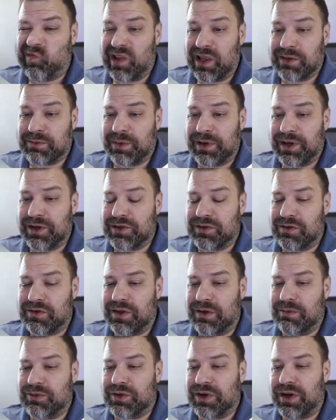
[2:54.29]
That's because your
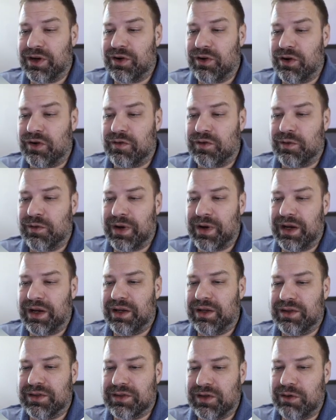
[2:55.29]
theme's trying to override
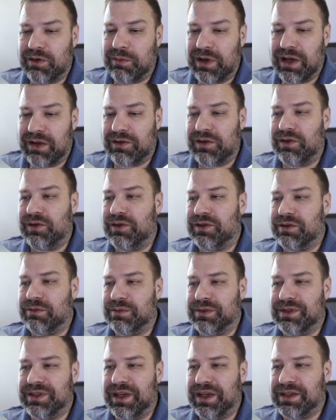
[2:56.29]
it. So you may have to do
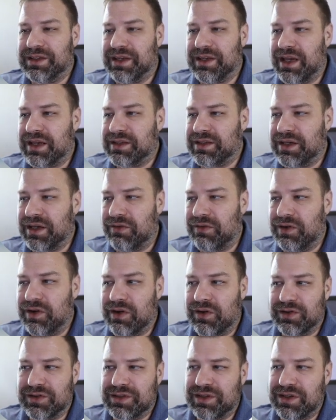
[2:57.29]
some CSS if you
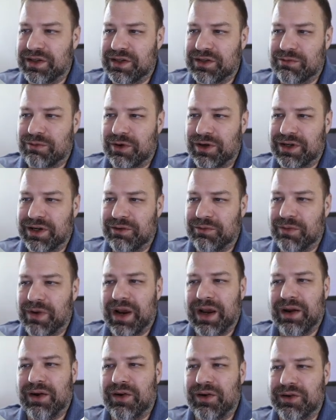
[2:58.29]
don't see this working
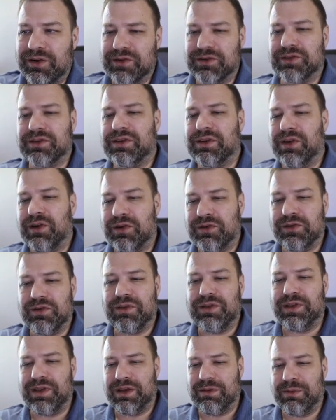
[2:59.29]
right on your
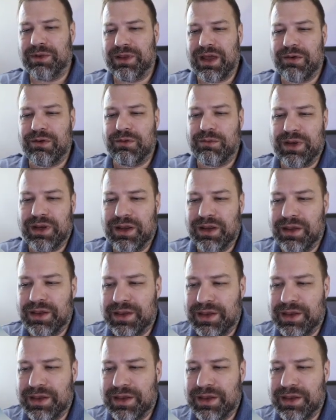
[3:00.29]
theme, and that would be